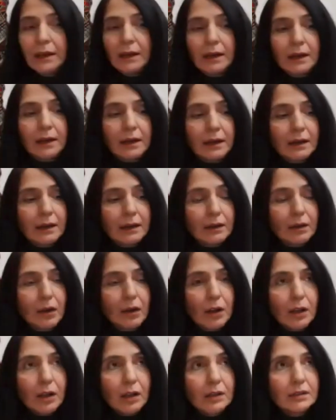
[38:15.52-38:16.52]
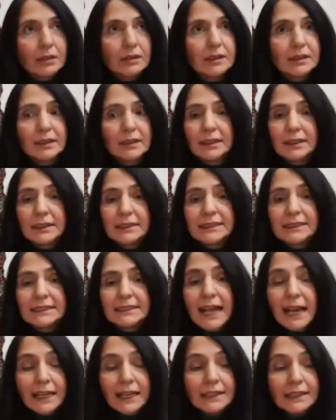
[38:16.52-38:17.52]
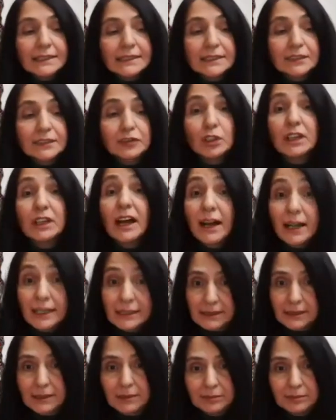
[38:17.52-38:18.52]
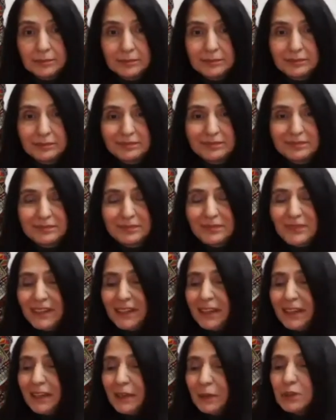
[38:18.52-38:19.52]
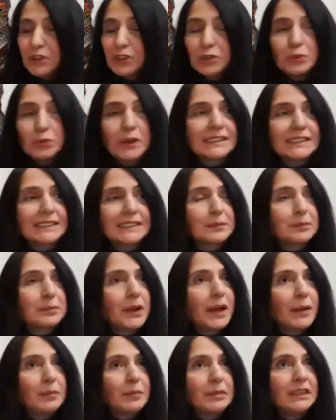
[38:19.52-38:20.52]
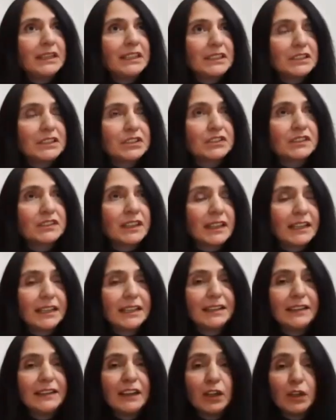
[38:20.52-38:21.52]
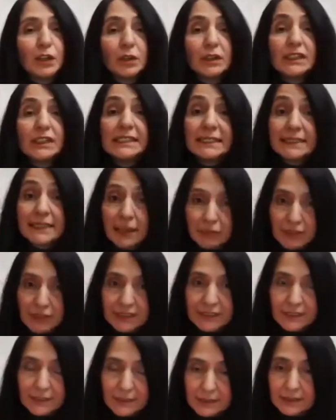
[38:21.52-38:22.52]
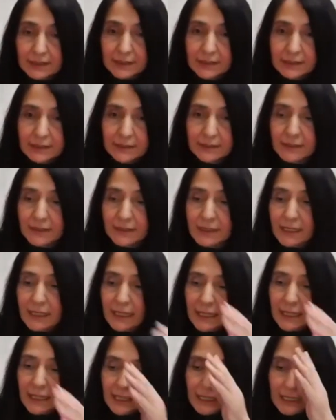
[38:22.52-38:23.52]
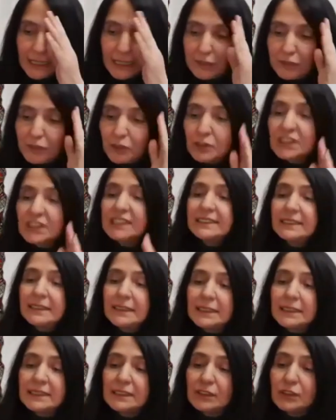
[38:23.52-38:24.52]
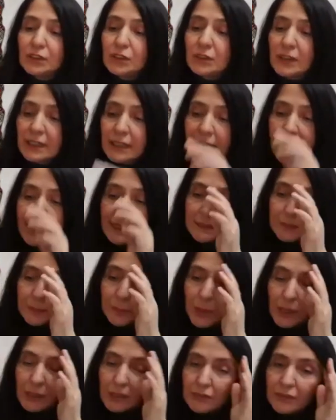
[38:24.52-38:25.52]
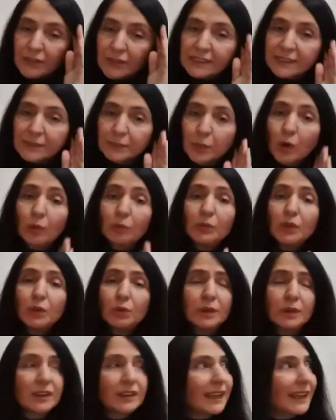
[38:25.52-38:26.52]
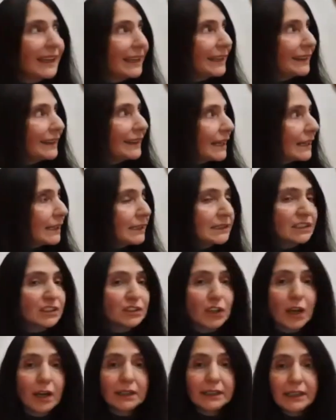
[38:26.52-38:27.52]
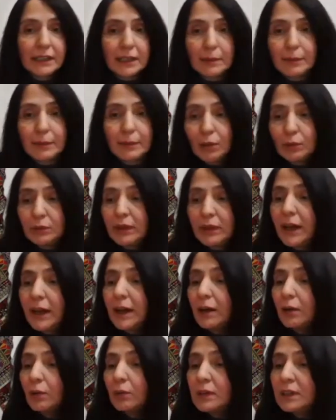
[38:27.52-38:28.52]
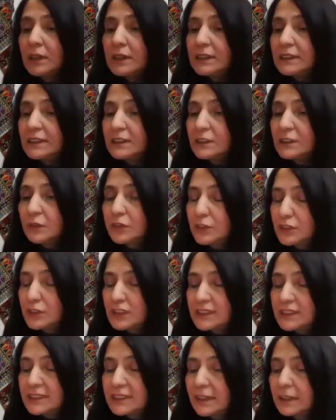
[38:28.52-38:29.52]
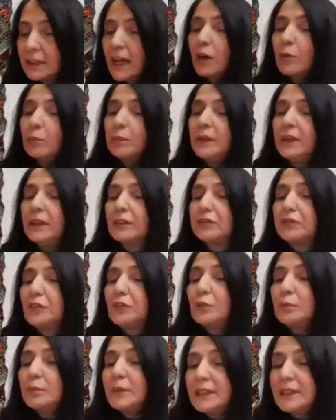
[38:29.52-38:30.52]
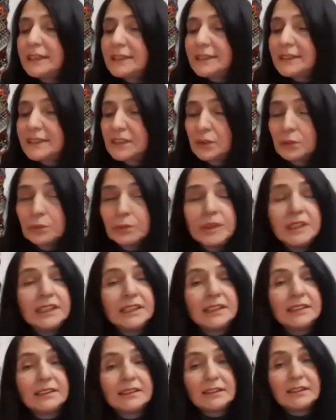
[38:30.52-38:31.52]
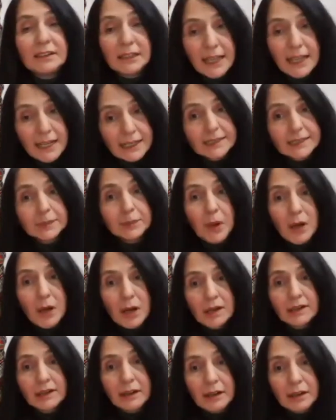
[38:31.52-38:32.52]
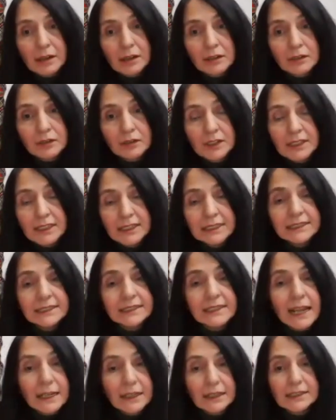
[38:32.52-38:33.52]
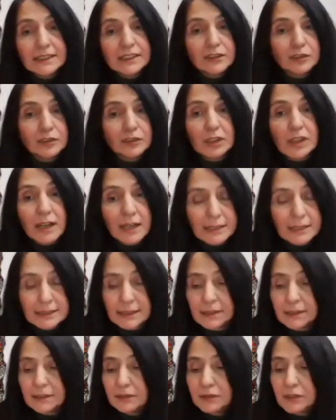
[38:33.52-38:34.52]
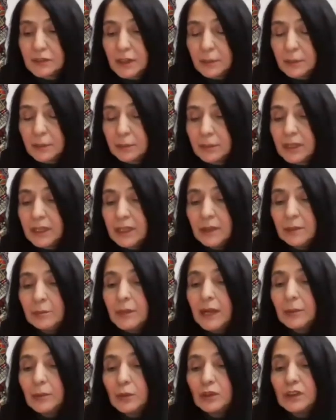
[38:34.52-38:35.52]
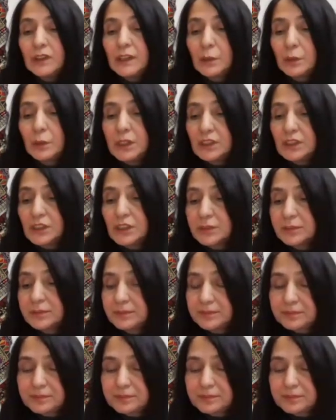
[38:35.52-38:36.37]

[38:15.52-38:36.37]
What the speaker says: called Silence for Gaza, which was published in the early 70s. If you just listen to the last part of this poem, you would think that he's talking about now. So if you just allow me a few minutes to read the last part of Silence for Gaza from Mahmoud Darwish.